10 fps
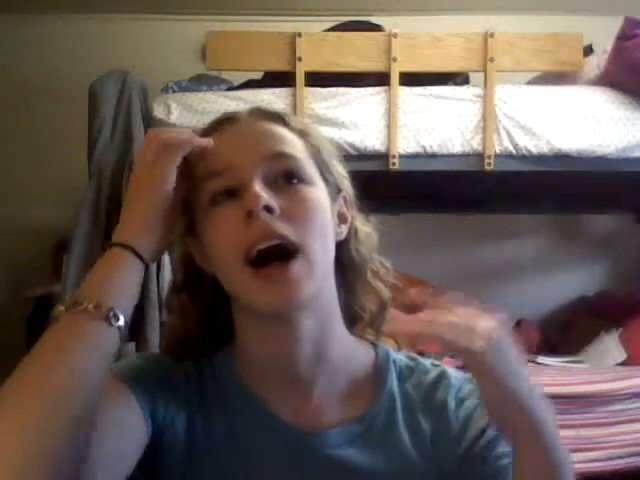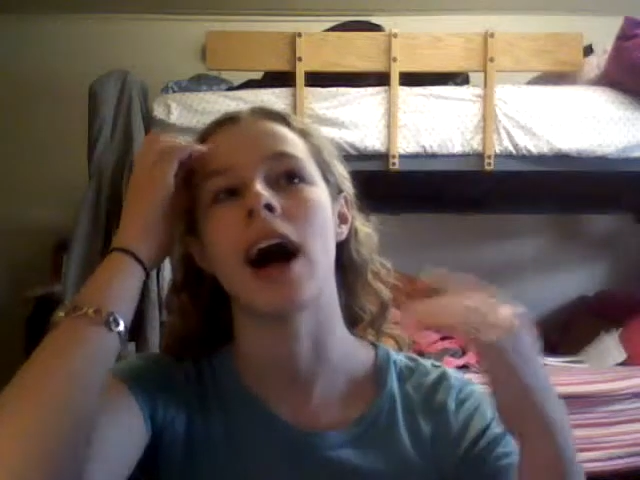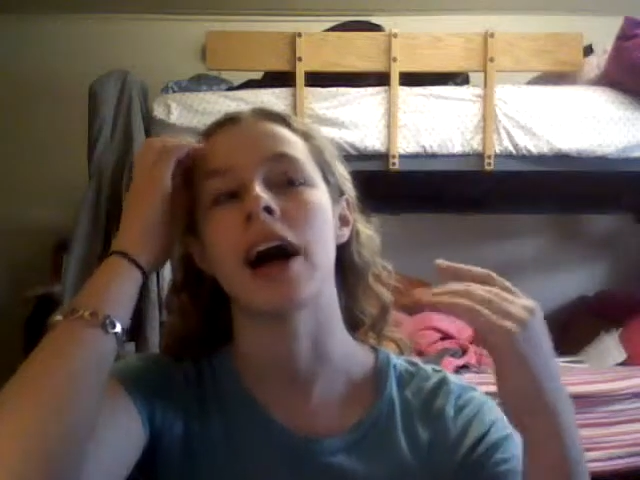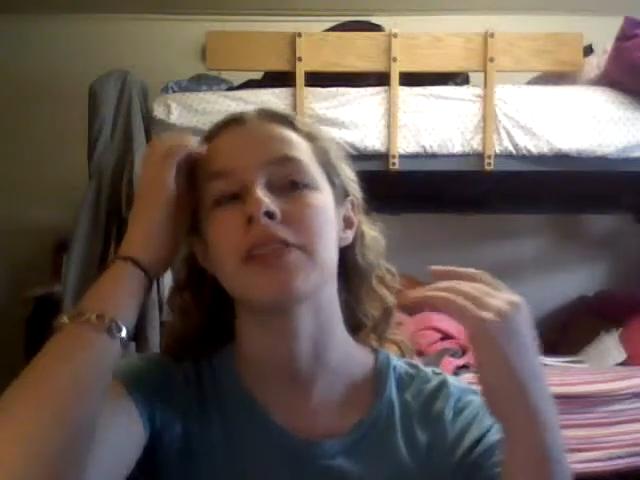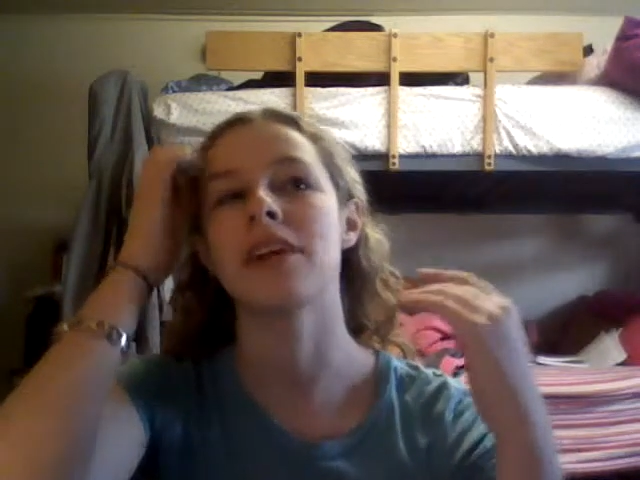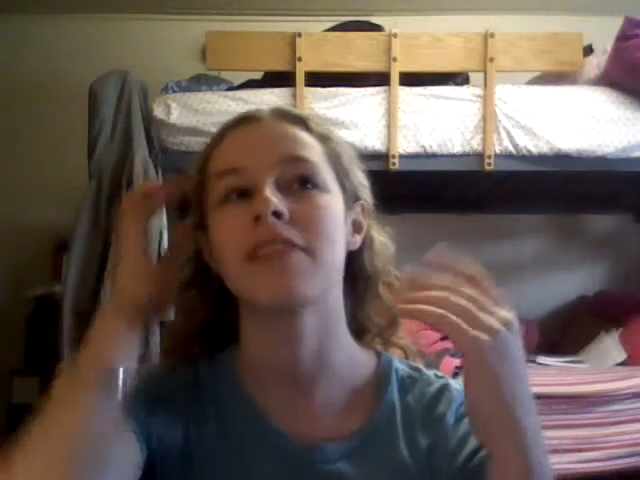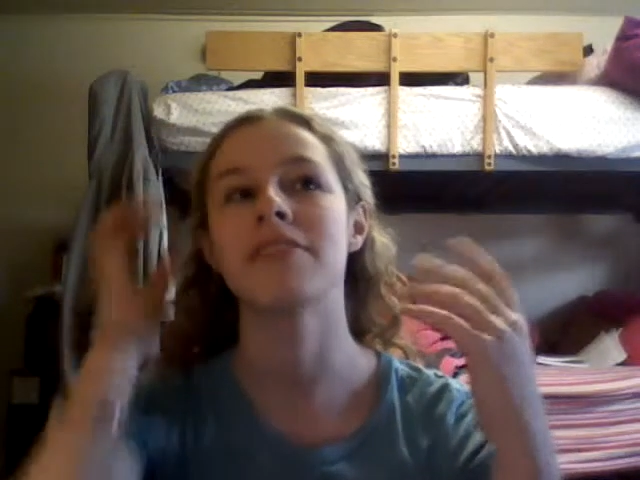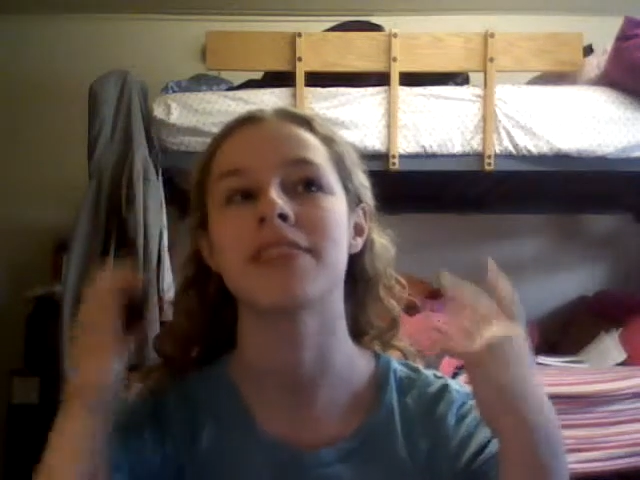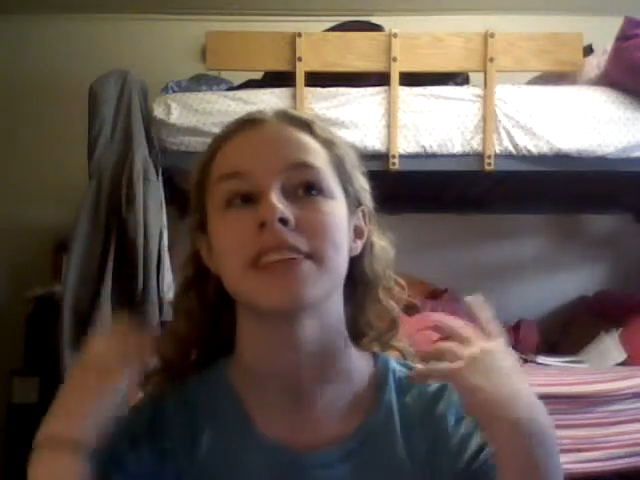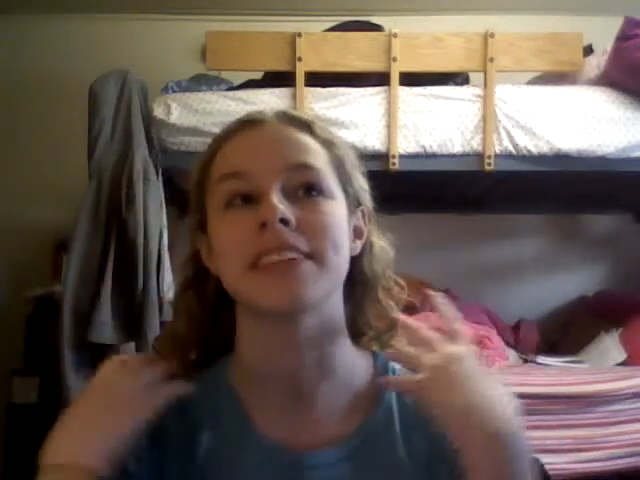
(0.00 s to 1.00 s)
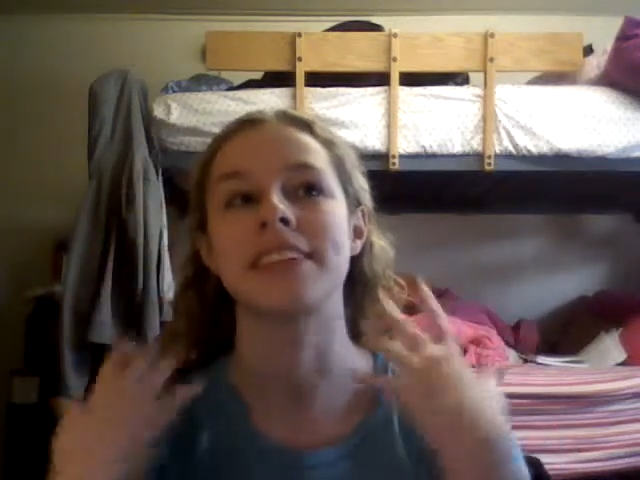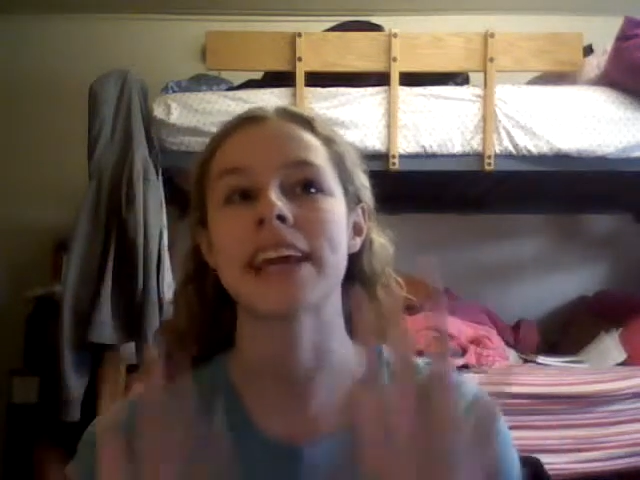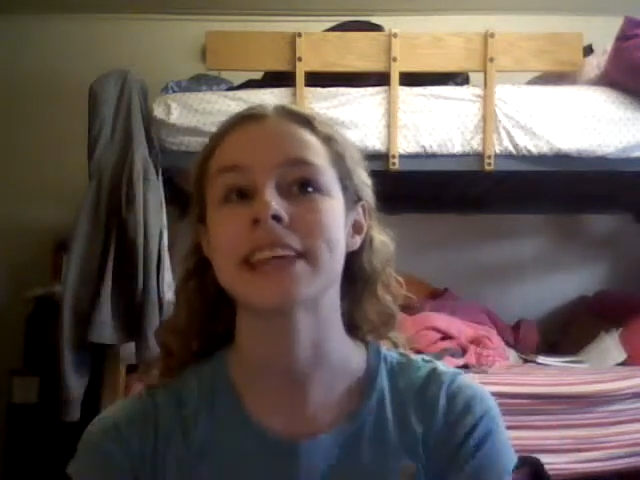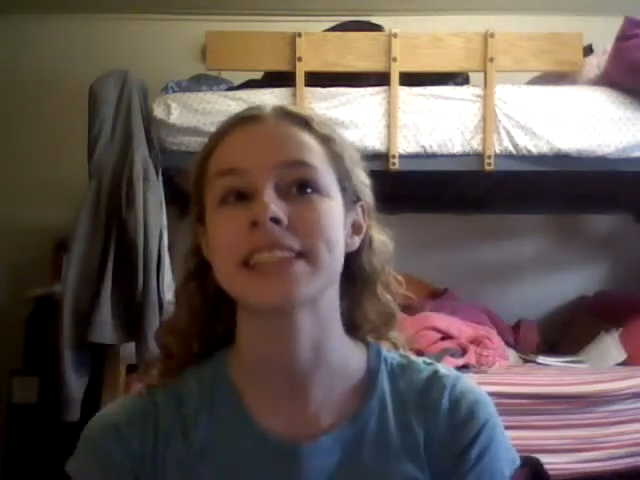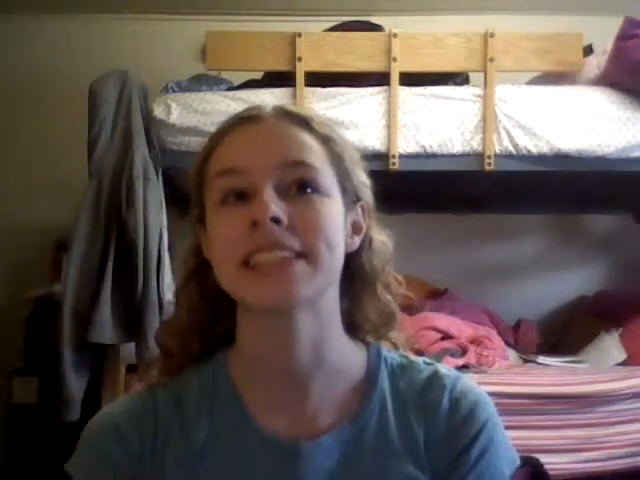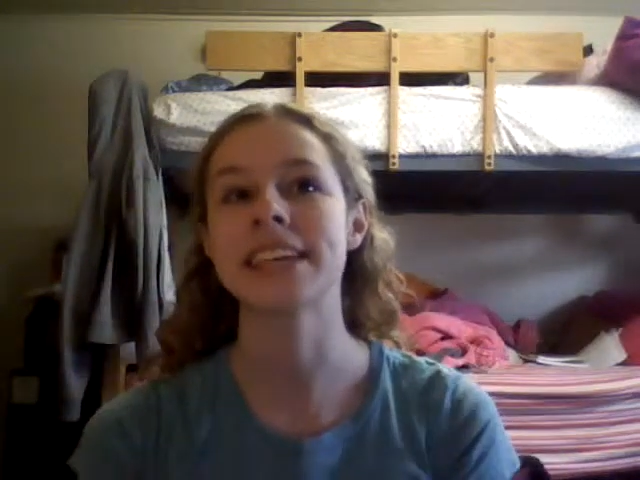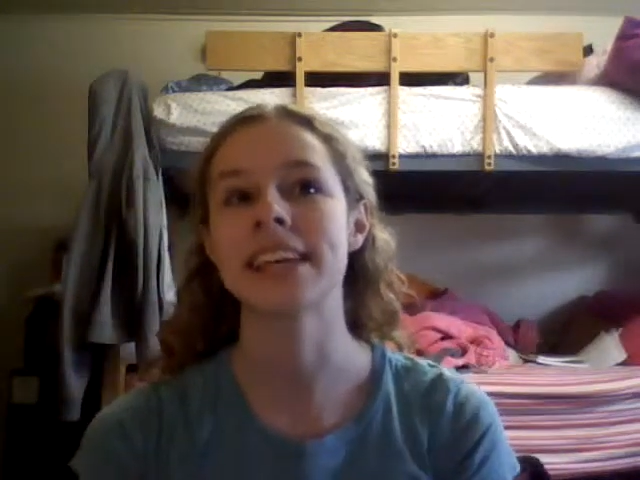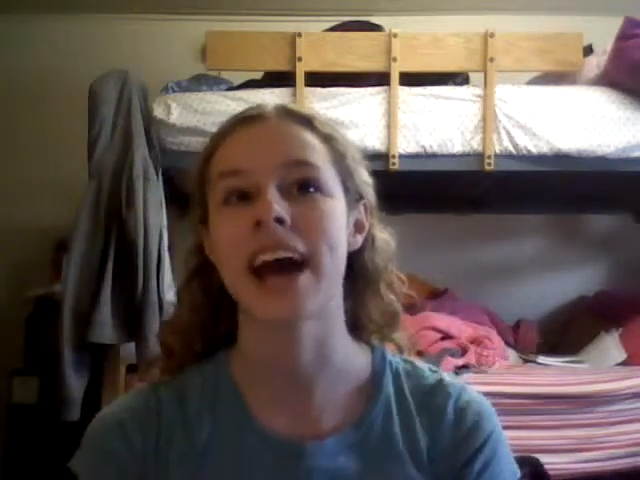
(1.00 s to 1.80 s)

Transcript: I love the dancing